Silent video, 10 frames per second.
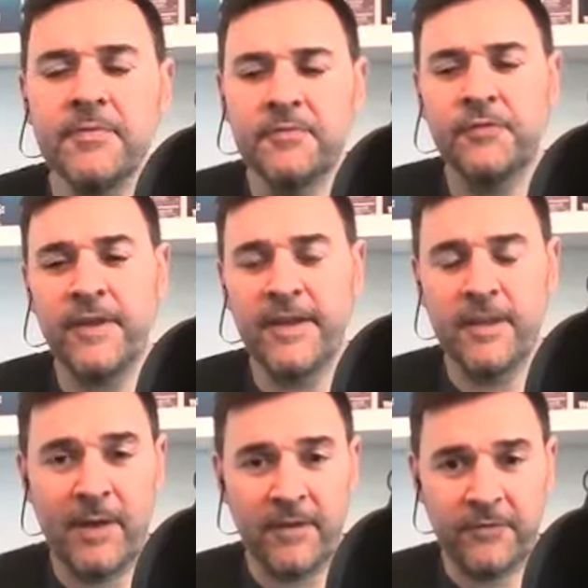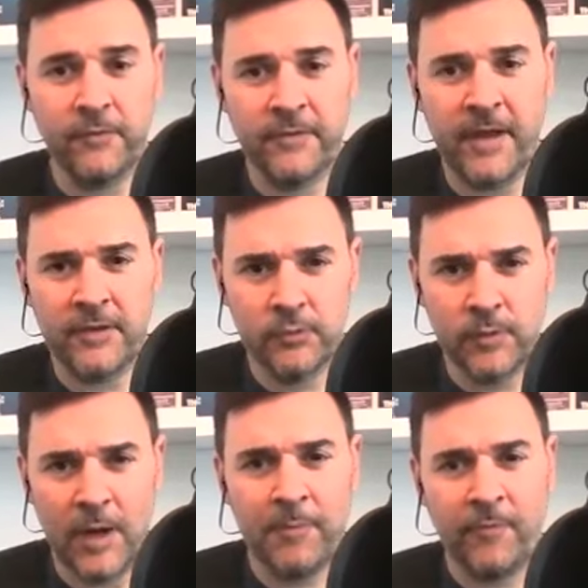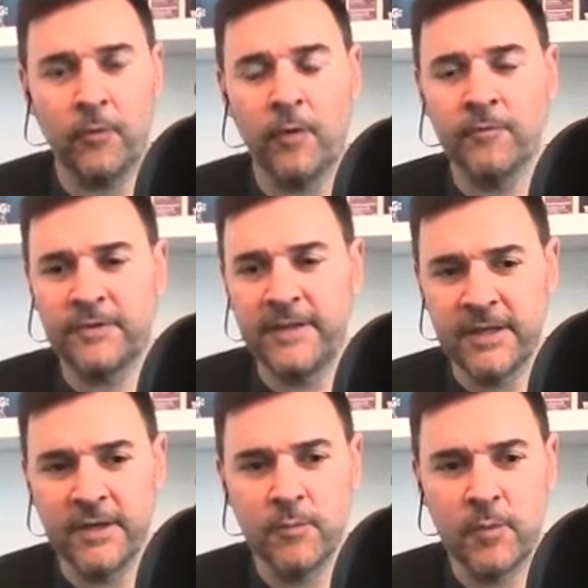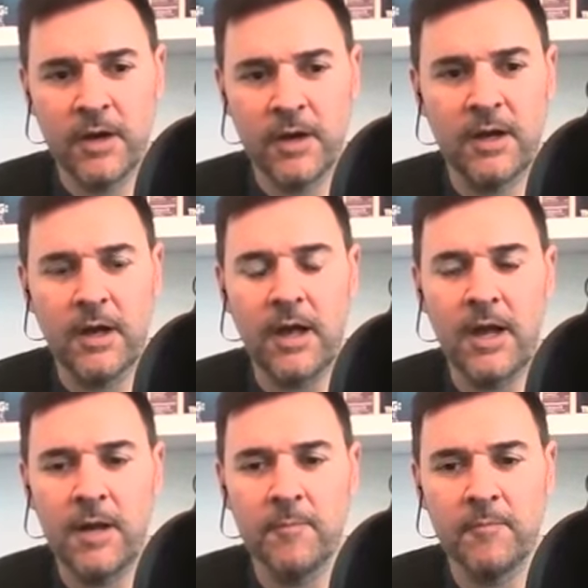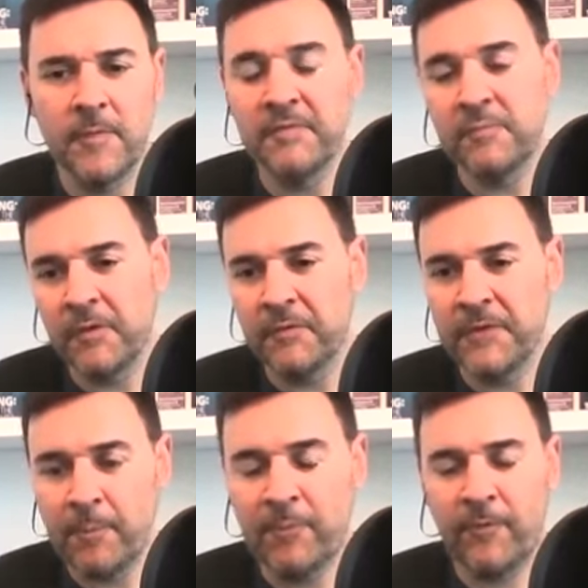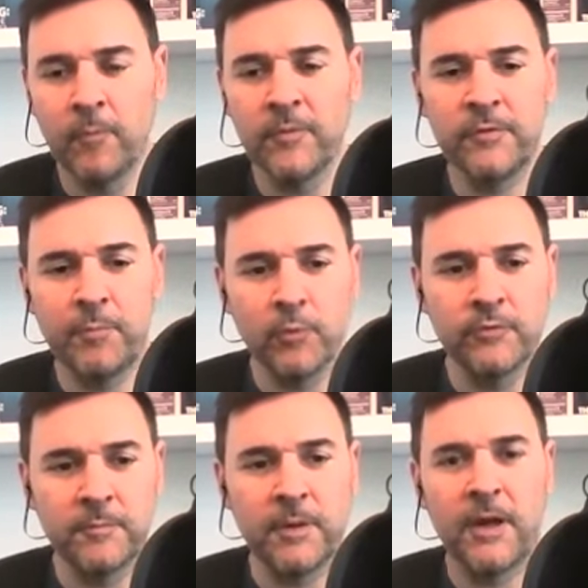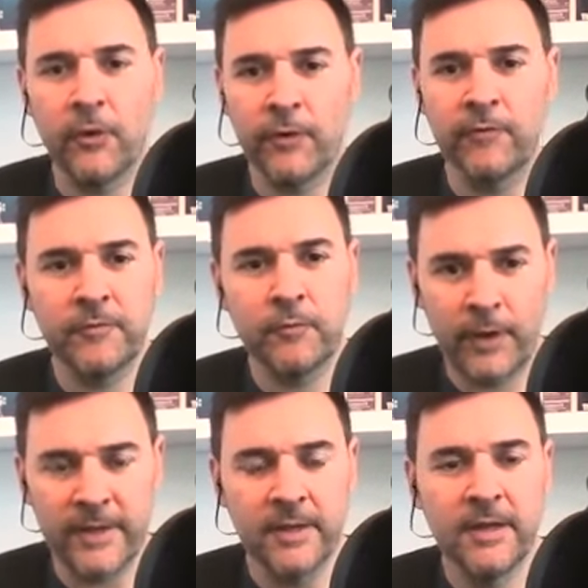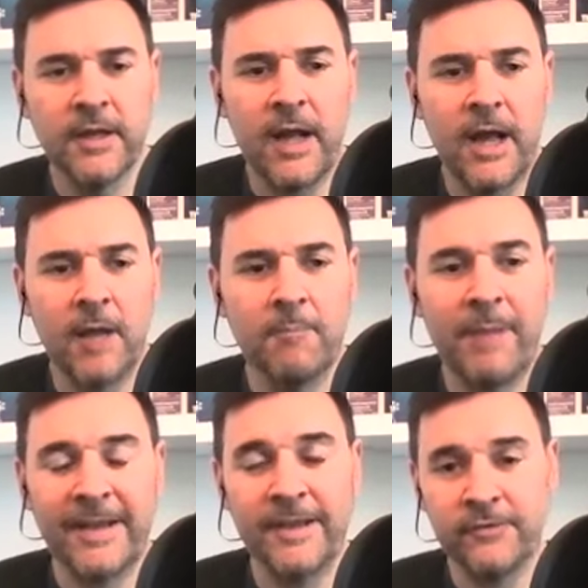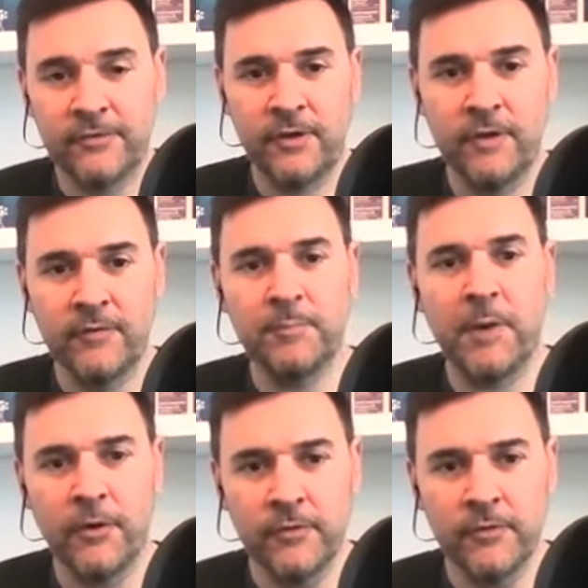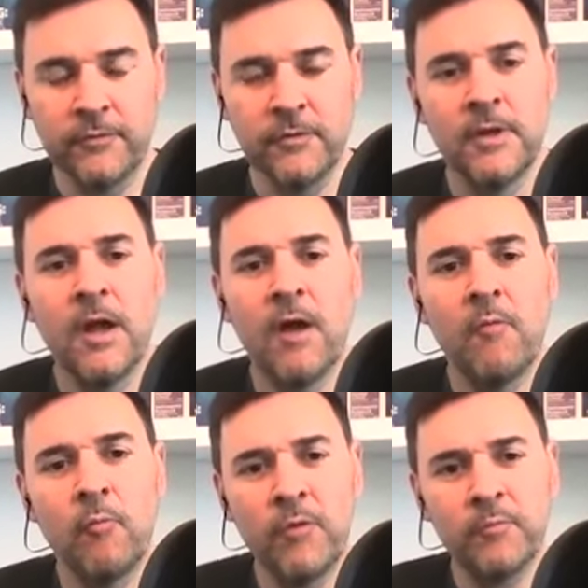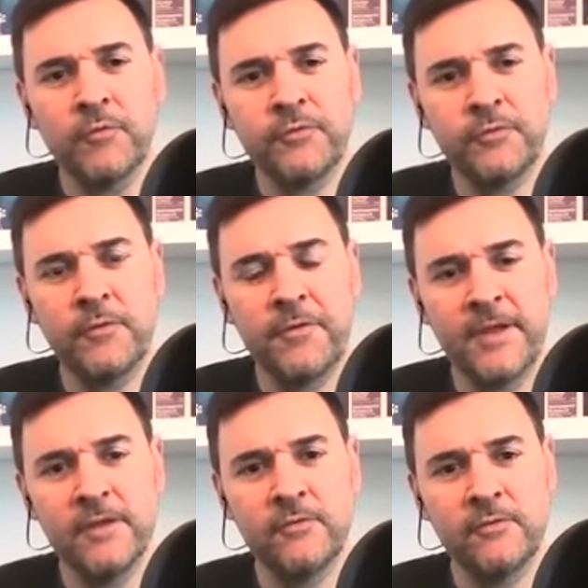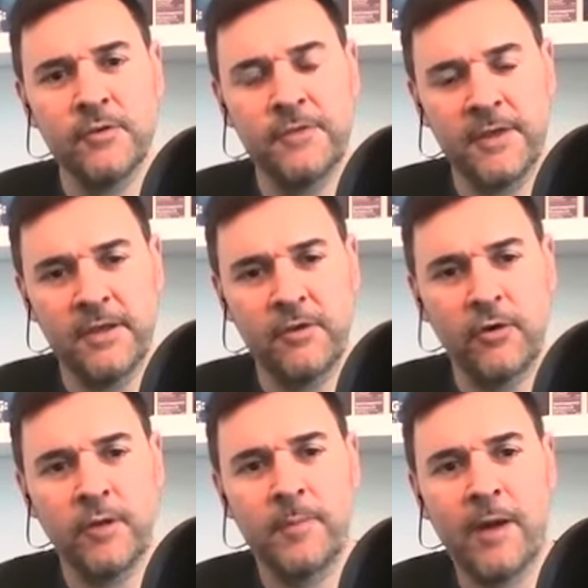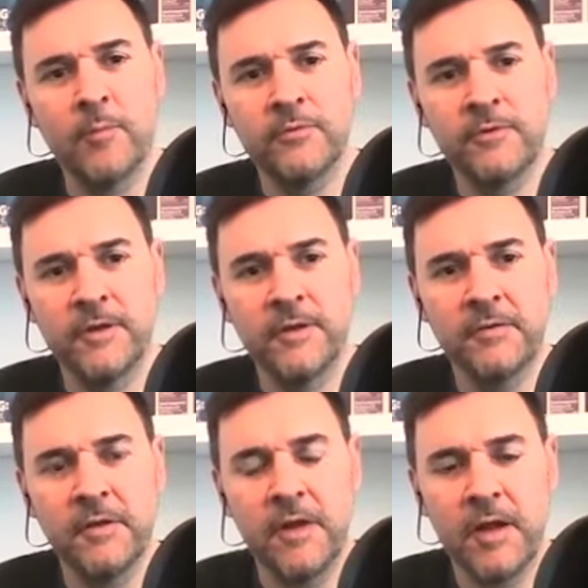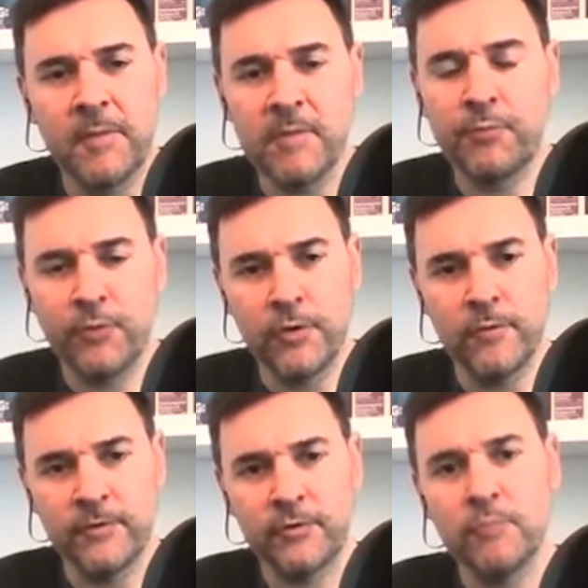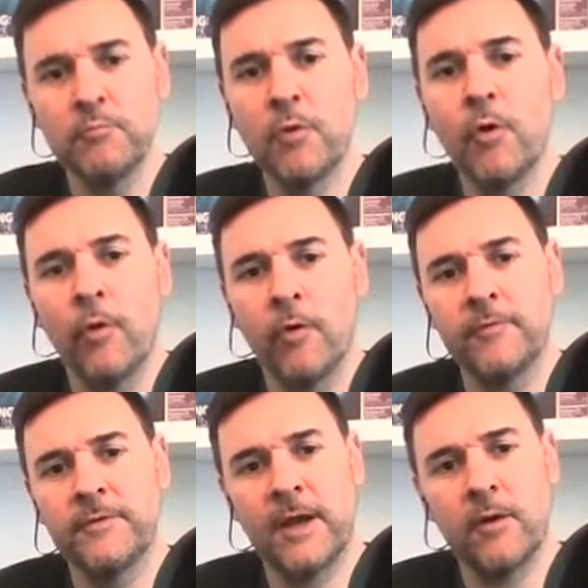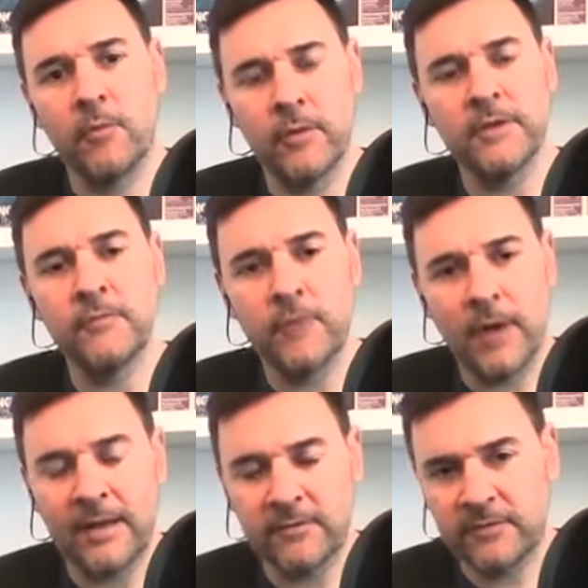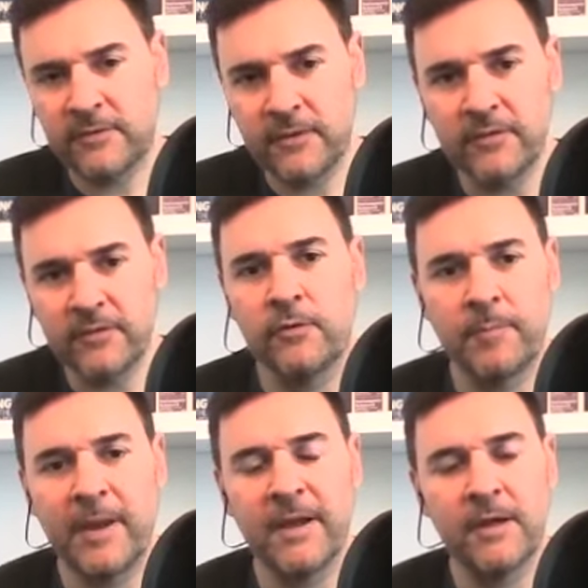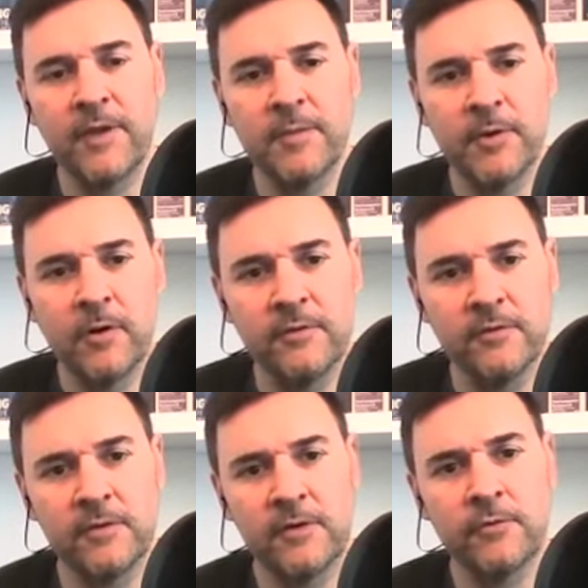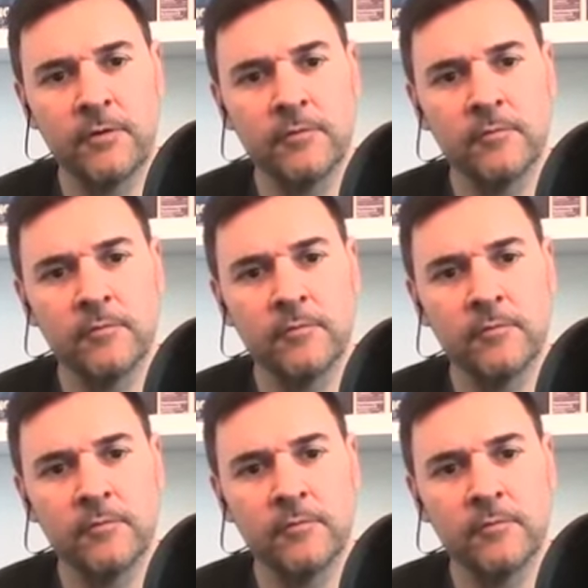Just thinking about sort of the actual Appathon, obviously you were, the Appathon was supported by a lot of great banking as a service partners. What sort of things do you think you're going to be able to improve and do more of now that you've got access to this sort of bank of APIs, etc.?